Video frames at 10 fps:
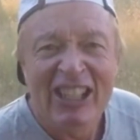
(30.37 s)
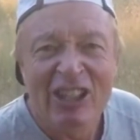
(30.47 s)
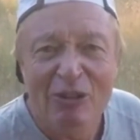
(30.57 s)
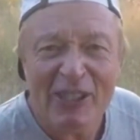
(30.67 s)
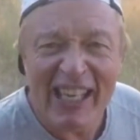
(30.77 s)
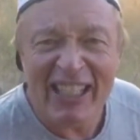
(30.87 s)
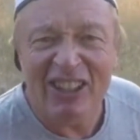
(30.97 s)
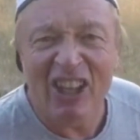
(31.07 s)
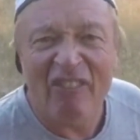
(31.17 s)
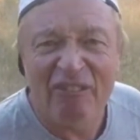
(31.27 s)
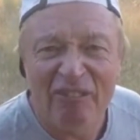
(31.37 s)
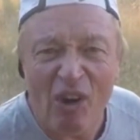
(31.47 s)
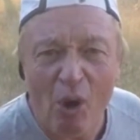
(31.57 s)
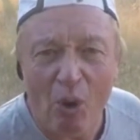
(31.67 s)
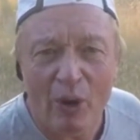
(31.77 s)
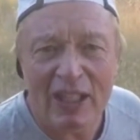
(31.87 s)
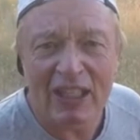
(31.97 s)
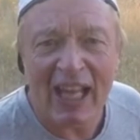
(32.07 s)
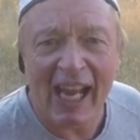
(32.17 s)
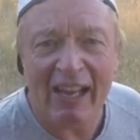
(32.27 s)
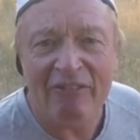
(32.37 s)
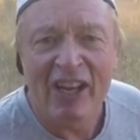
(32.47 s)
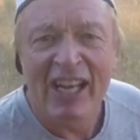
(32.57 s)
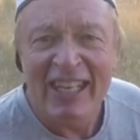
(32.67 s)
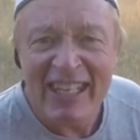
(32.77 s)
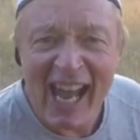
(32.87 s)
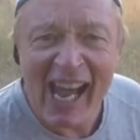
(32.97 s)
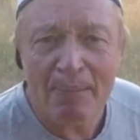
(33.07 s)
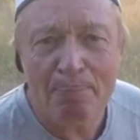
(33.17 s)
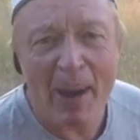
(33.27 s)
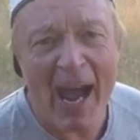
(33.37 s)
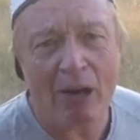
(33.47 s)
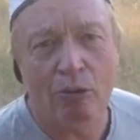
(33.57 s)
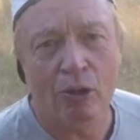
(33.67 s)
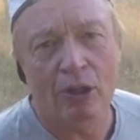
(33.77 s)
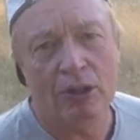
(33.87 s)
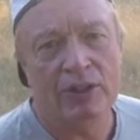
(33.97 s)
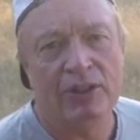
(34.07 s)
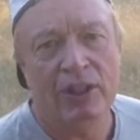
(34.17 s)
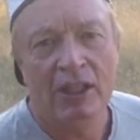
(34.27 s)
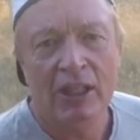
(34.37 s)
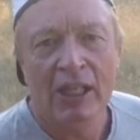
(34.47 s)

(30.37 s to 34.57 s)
you need to look forward in life, not backwards.